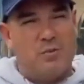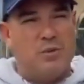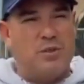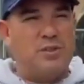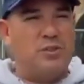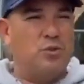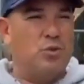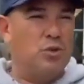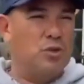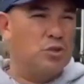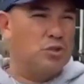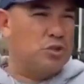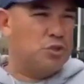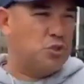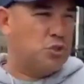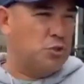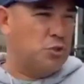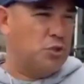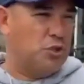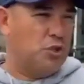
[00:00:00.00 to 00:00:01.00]
with all the
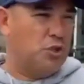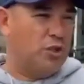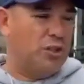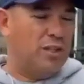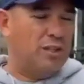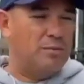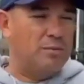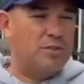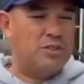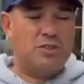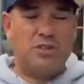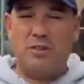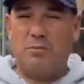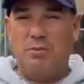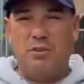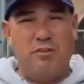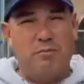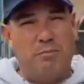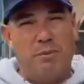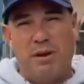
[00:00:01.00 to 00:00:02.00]
scrutiny on them is going to
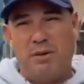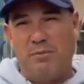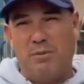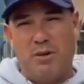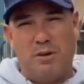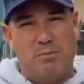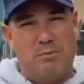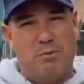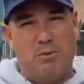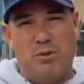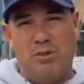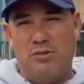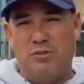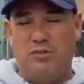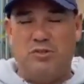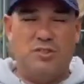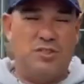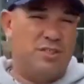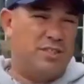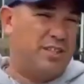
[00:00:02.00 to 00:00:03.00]
be of paramount importance.
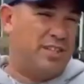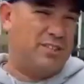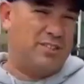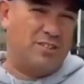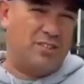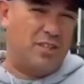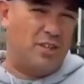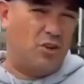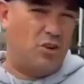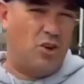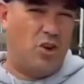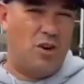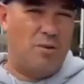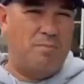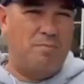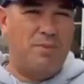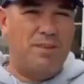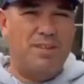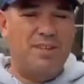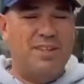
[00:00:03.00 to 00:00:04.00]
So just try and stay
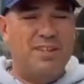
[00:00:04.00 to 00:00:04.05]
calm,